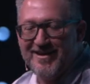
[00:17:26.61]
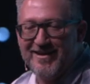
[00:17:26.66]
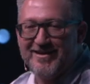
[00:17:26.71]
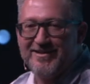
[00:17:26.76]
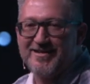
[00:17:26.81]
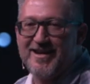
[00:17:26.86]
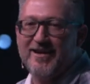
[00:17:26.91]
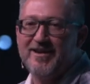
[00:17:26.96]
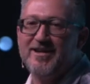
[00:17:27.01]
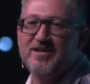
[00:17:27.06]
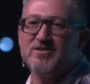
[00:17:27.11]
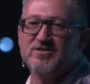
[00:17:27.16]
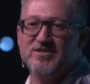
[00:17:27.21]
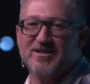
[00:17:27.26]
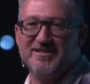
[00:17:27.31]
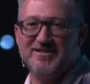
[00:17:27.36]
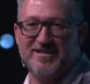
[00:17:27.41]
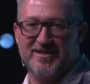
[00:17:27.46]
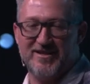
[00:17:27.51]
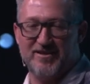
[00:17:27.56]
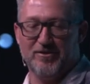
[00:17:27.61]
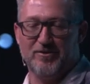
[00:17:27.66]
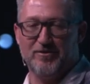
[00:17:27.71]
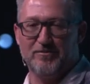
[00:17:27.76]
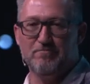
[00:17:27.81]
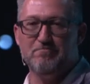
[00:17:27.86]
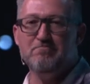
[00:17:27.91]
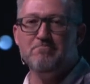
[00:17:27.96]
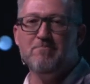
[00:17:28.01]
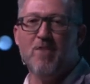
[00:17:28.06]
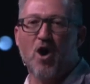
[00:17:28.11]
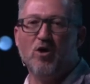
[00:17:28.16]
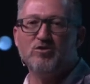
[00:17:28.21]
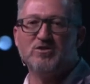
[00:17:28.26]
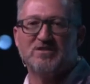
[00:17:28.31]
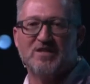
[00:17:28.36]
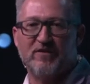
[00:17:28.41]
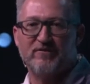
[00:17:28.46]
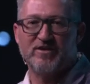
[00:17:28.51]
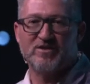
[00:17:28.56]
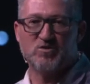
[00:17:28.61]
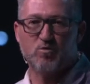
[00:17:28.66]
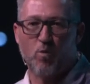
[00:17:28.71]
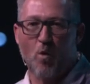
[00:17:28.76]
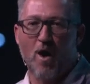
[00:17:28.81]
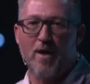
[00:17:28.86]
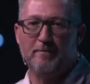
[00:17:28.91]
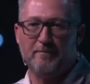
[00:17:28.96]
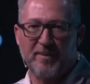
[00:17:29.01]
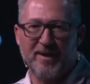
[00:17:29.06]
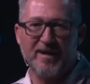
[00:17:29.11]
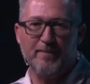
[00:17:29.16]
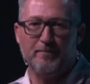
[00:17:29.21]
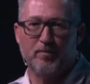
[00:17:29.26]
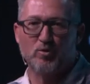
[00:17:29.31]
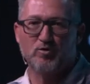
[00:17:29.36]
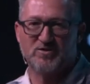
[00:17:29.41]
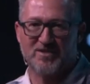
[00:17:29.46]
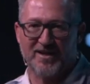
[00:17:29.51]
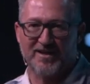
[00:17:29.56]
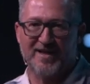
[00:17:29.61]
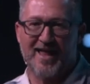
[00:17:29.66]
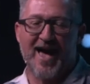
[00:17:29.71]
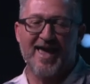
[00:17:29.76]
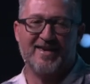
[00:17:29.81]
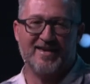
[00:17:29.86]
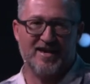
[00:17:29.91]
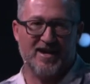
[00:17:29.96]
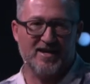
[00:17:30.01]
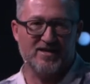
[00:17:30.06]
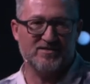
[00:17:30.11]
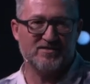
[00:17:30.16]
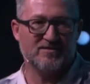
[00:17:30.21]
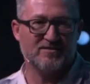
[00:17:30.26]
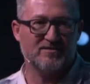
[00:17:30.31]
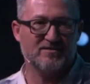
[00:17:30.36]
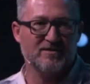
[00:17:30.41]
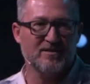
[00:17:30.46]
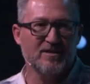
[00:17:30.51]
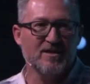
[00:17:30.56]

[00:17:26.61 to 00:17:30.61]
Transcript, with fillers: Now, here's the deal most of us want people to like us.